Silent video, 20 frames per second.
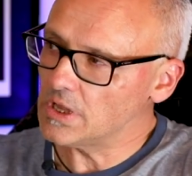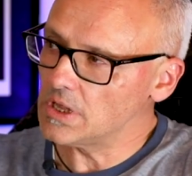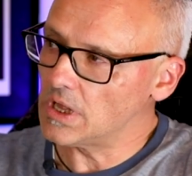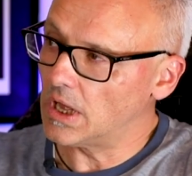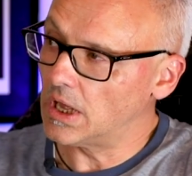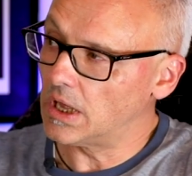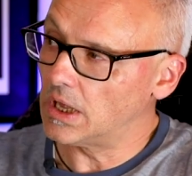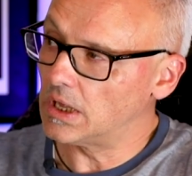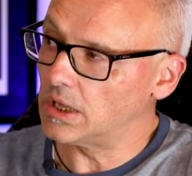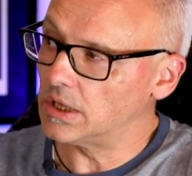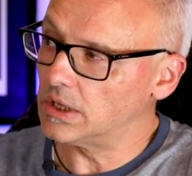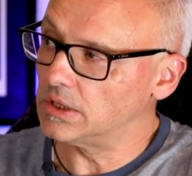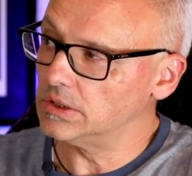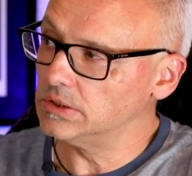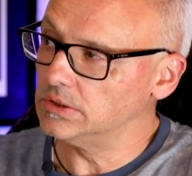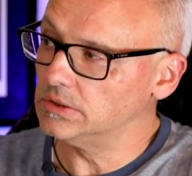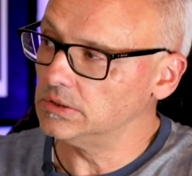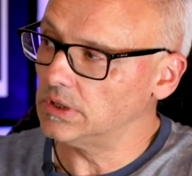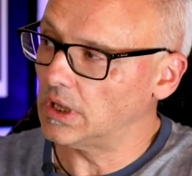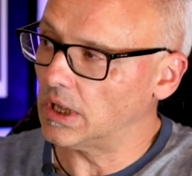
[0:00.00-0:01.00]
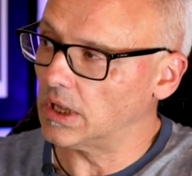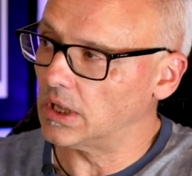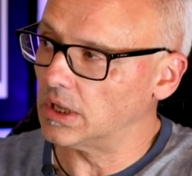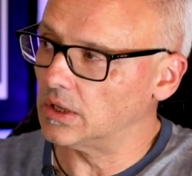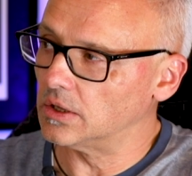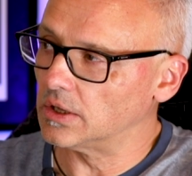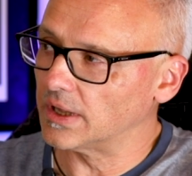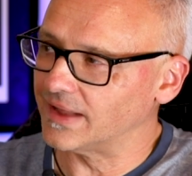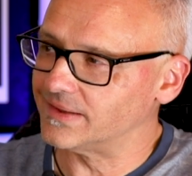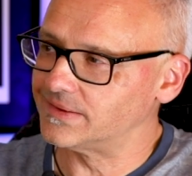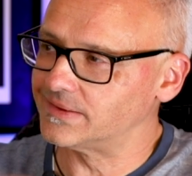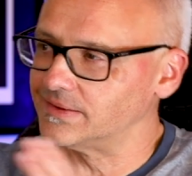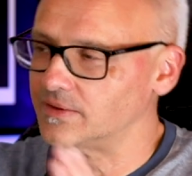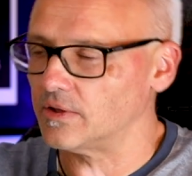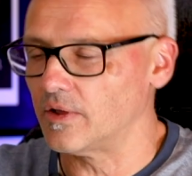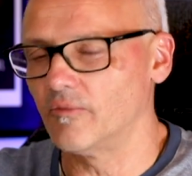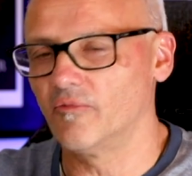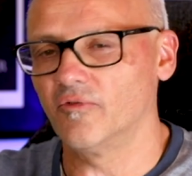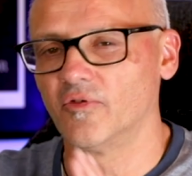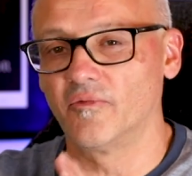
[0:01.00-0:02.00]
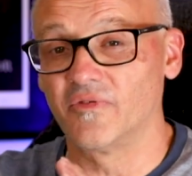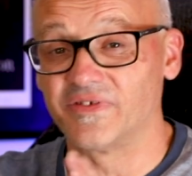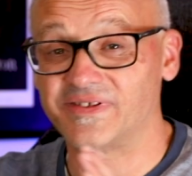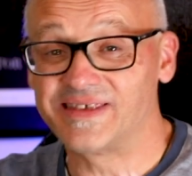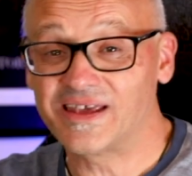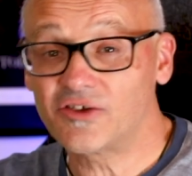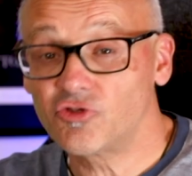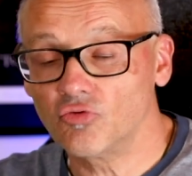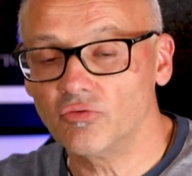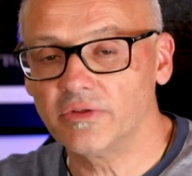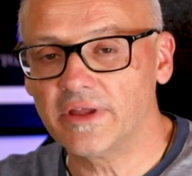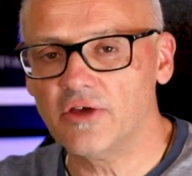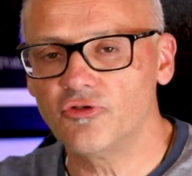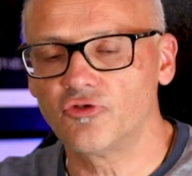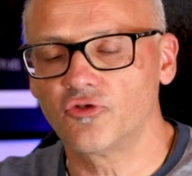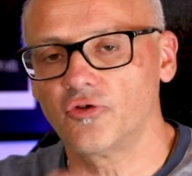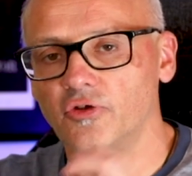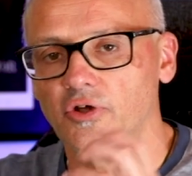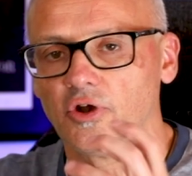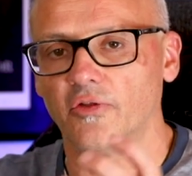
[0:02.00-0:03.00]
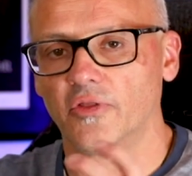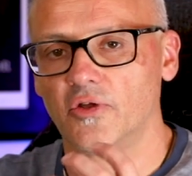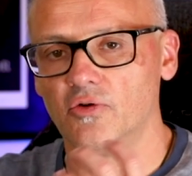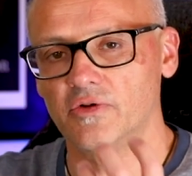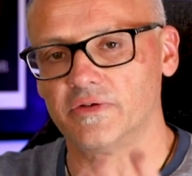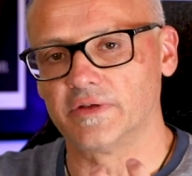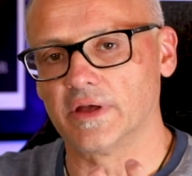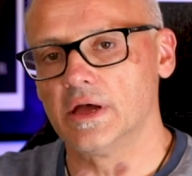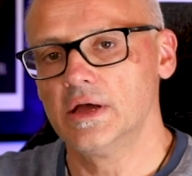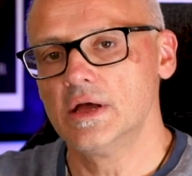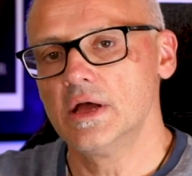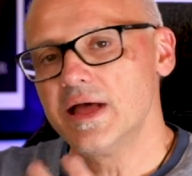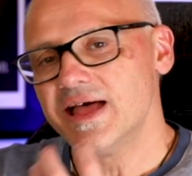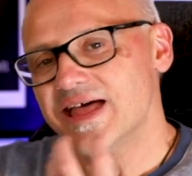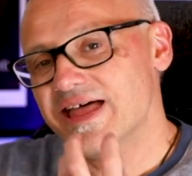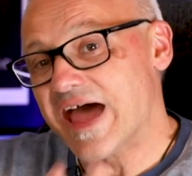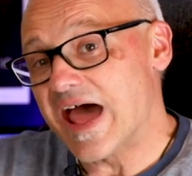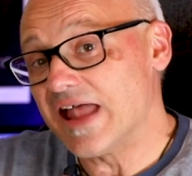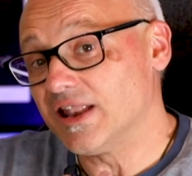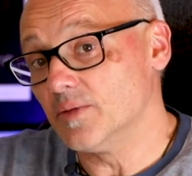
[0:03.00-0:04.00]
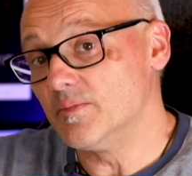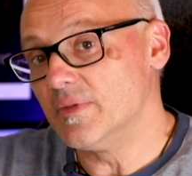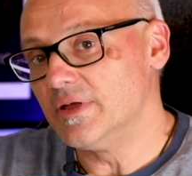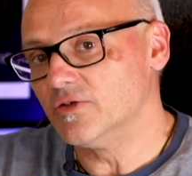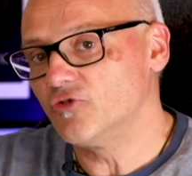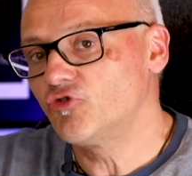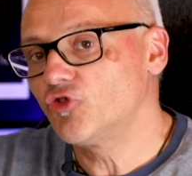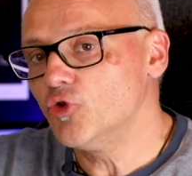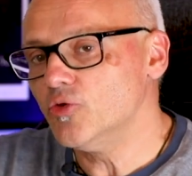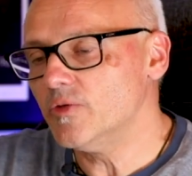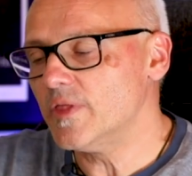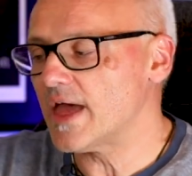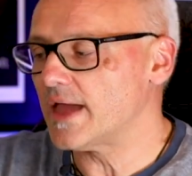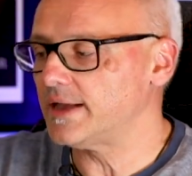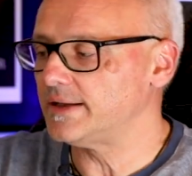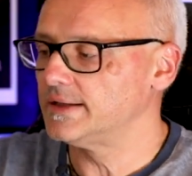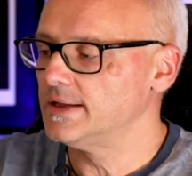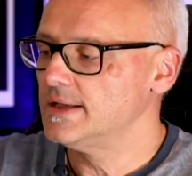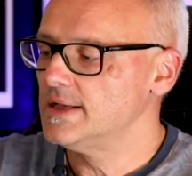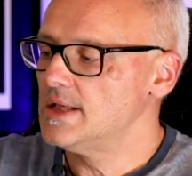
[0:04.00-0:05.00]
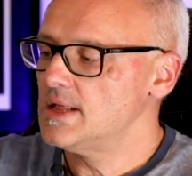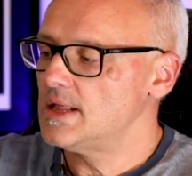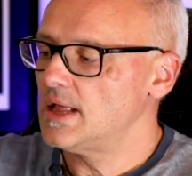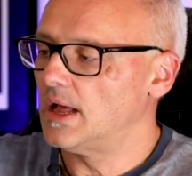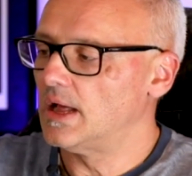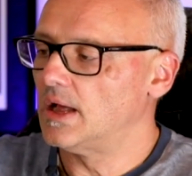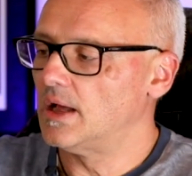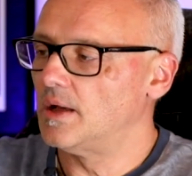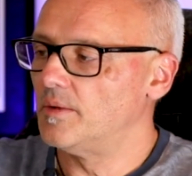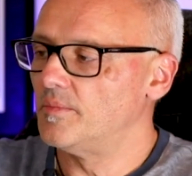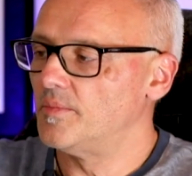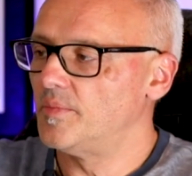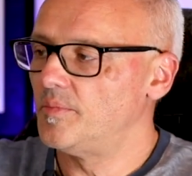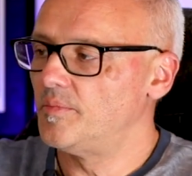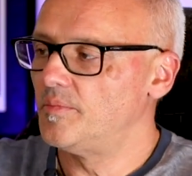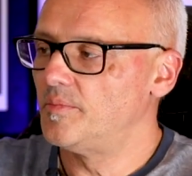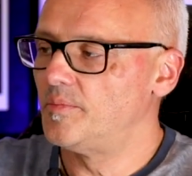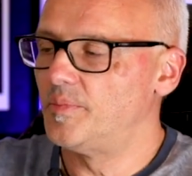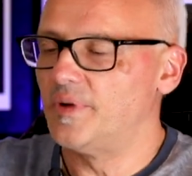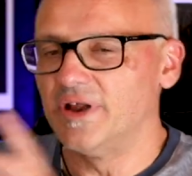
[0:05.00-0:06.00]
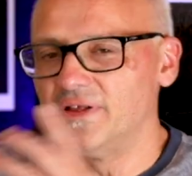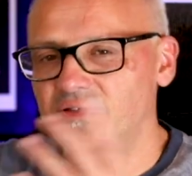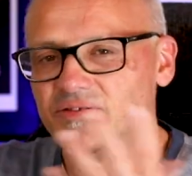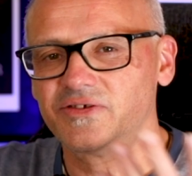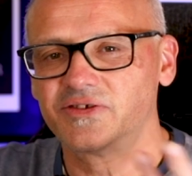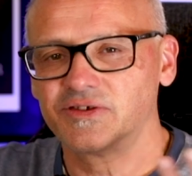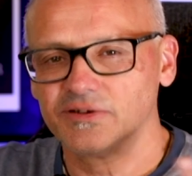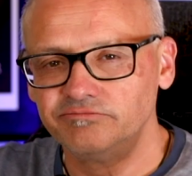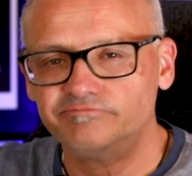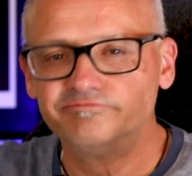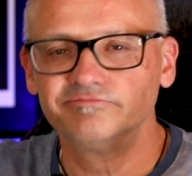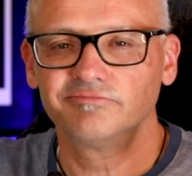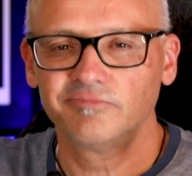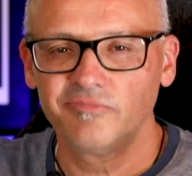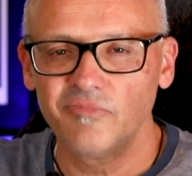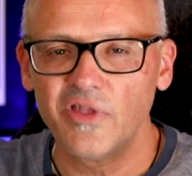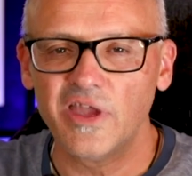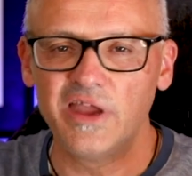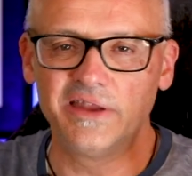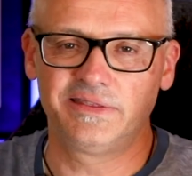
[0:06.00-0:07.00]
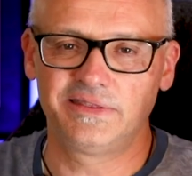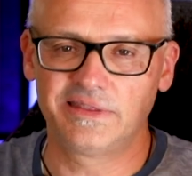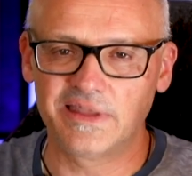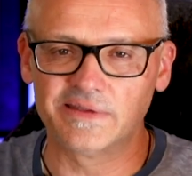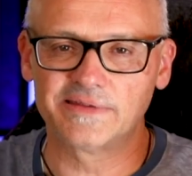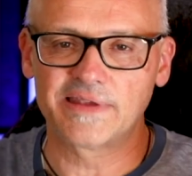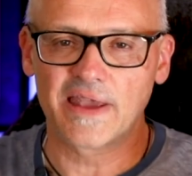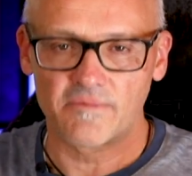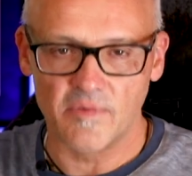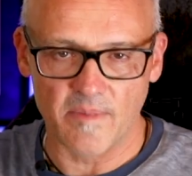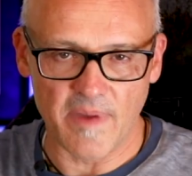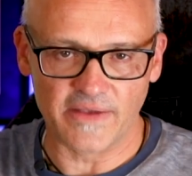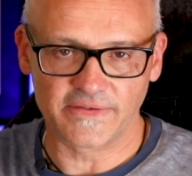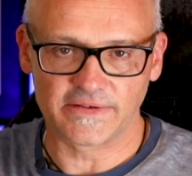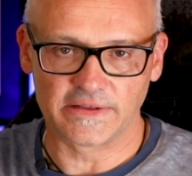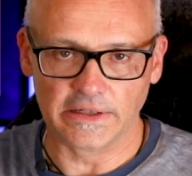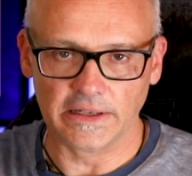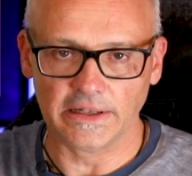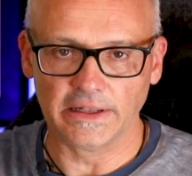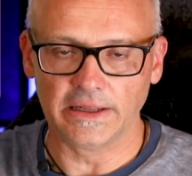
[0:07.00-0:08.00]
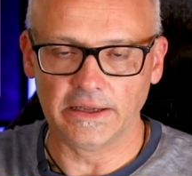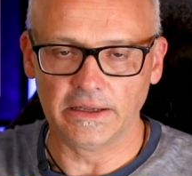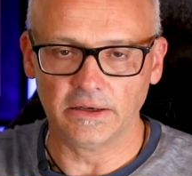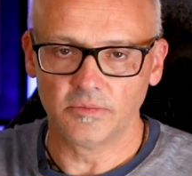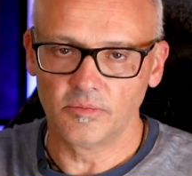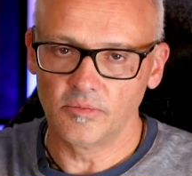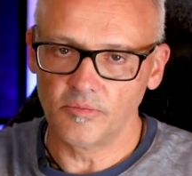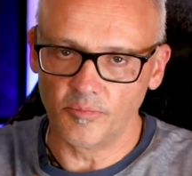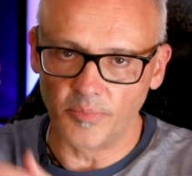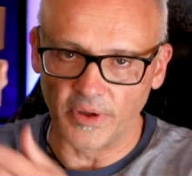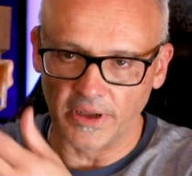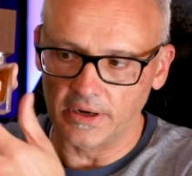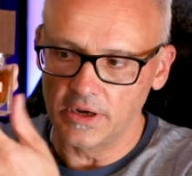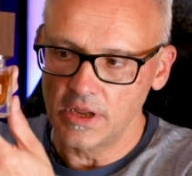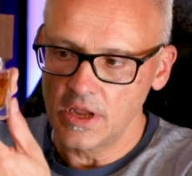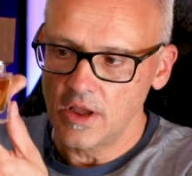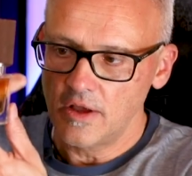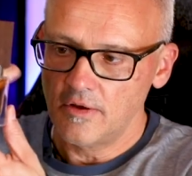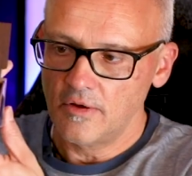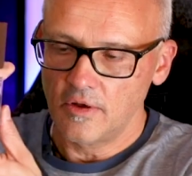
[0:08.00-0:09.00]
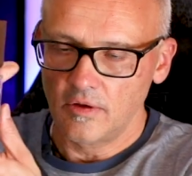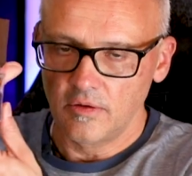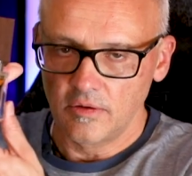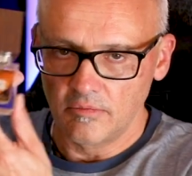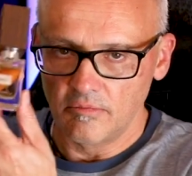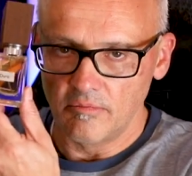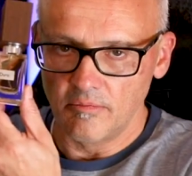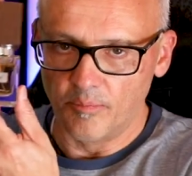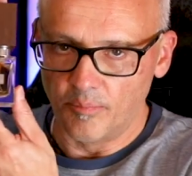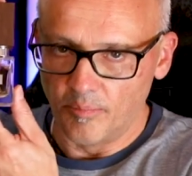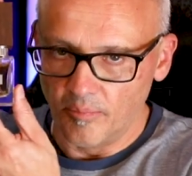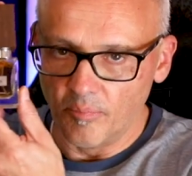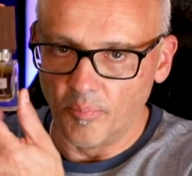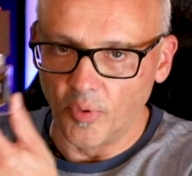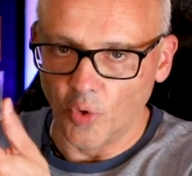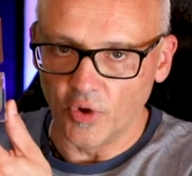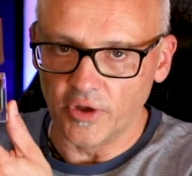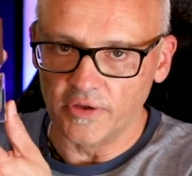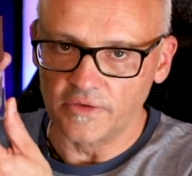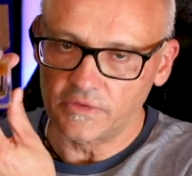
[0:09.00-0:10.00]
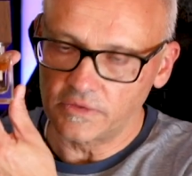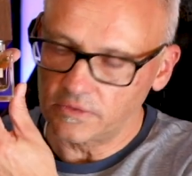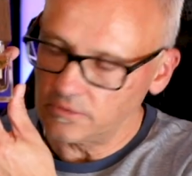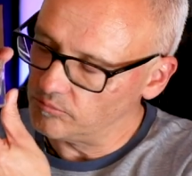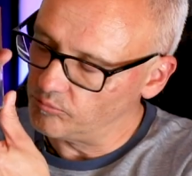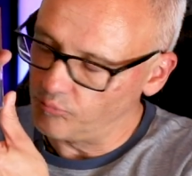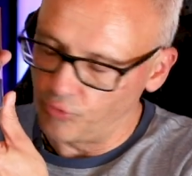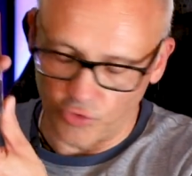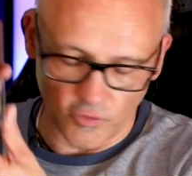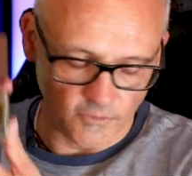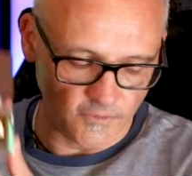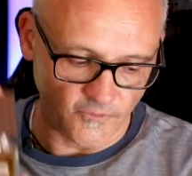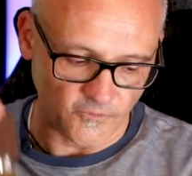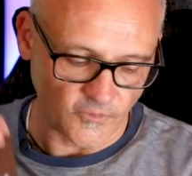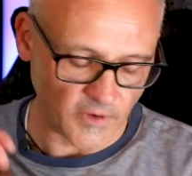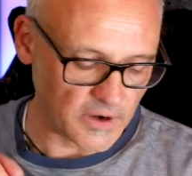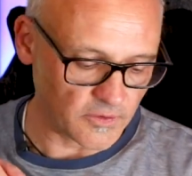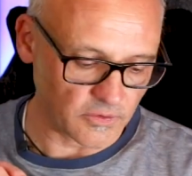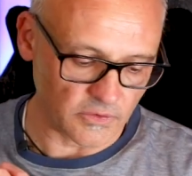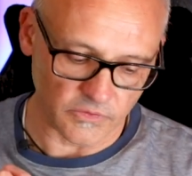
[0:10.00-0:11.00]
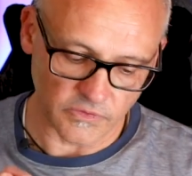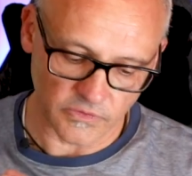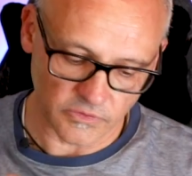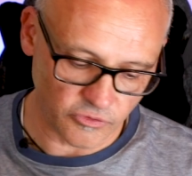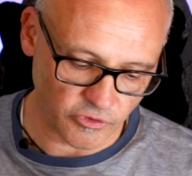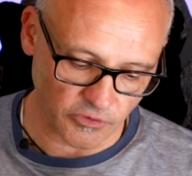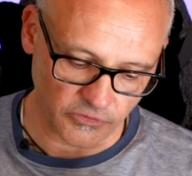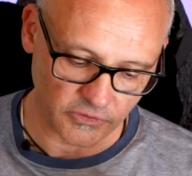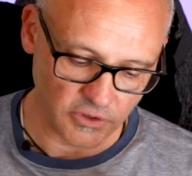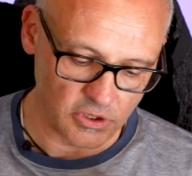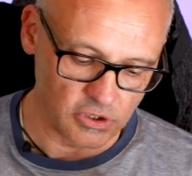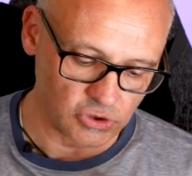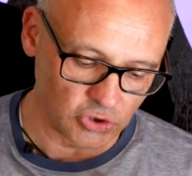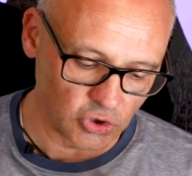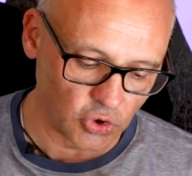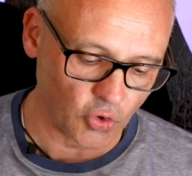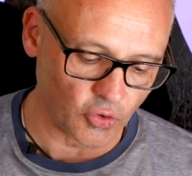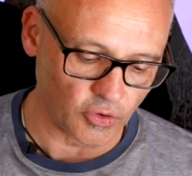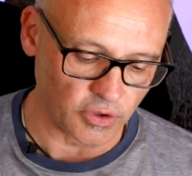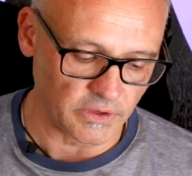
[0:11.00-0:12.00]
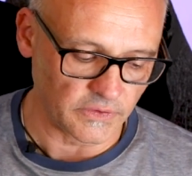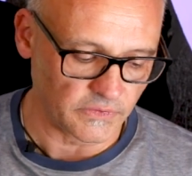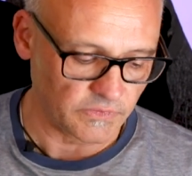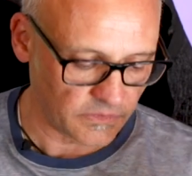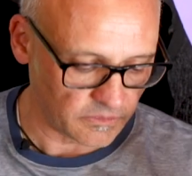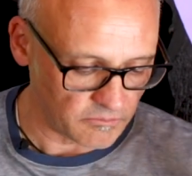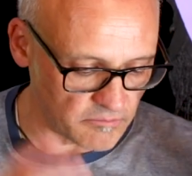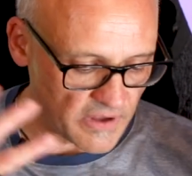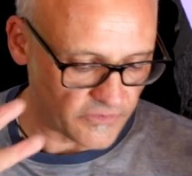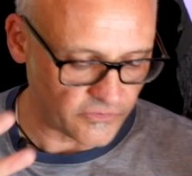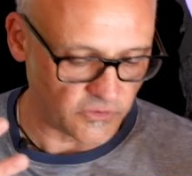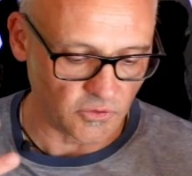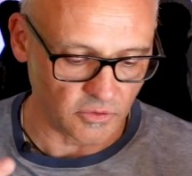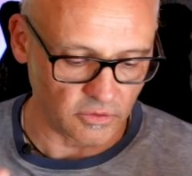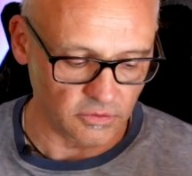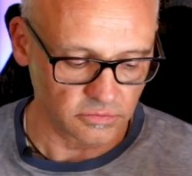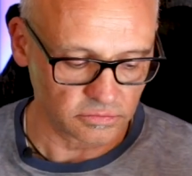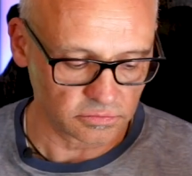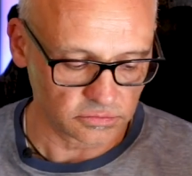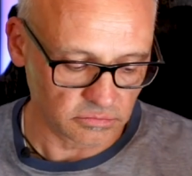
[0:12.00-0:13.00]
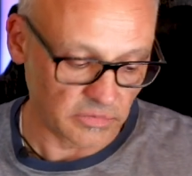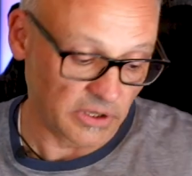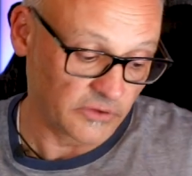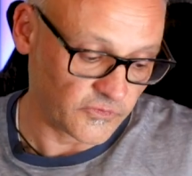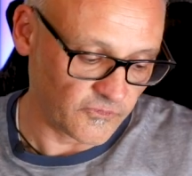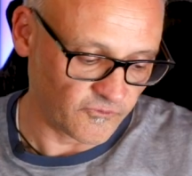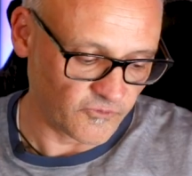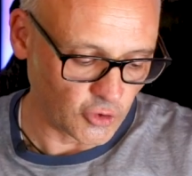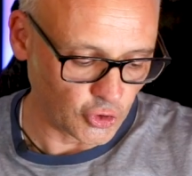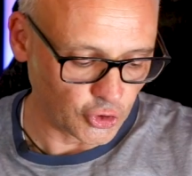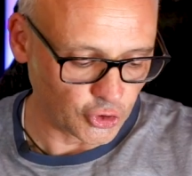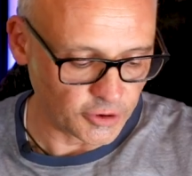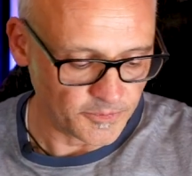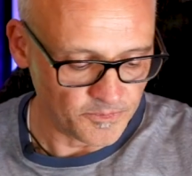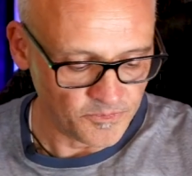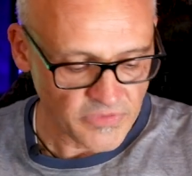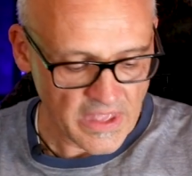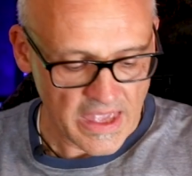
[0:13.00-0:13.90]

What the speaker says: I guess, of a sexual nature. You know, there is a element to that, but it's, it does have a masculine lean. But boys, beautiful fragrance, just glorious, makes you feel good.